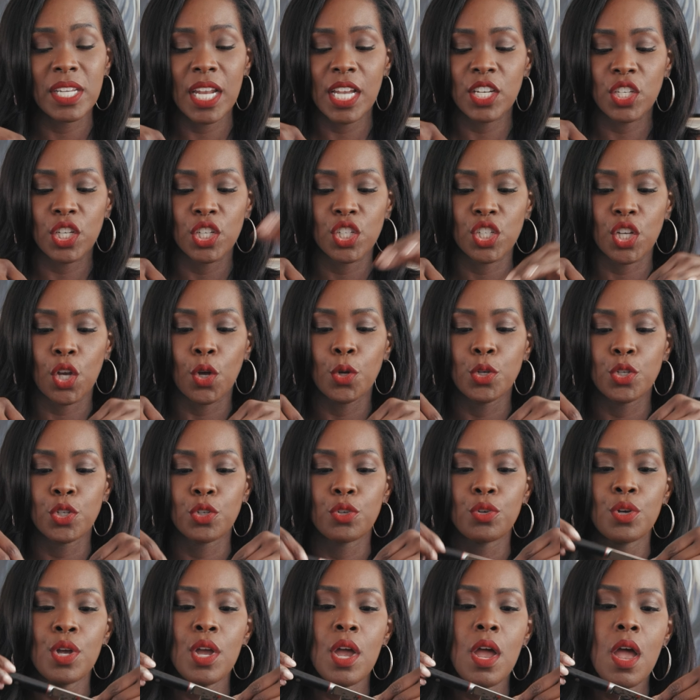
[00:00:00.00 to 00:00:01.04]
that I just showed
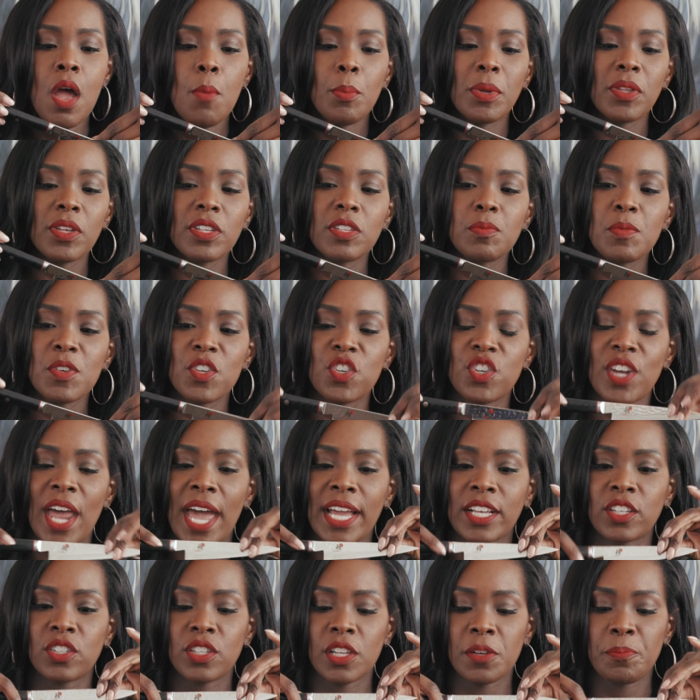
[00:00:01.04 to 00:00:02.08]
you. But this is Miss
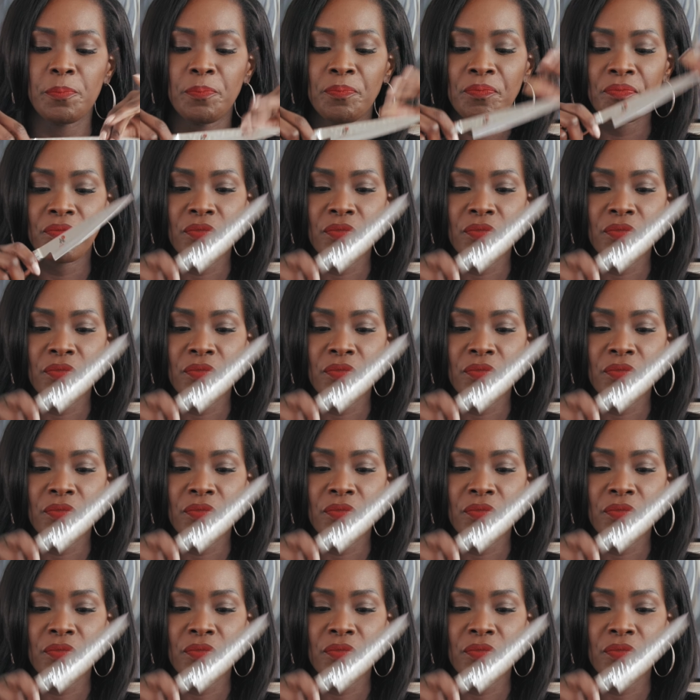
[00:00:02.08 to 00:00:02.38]
Jackson.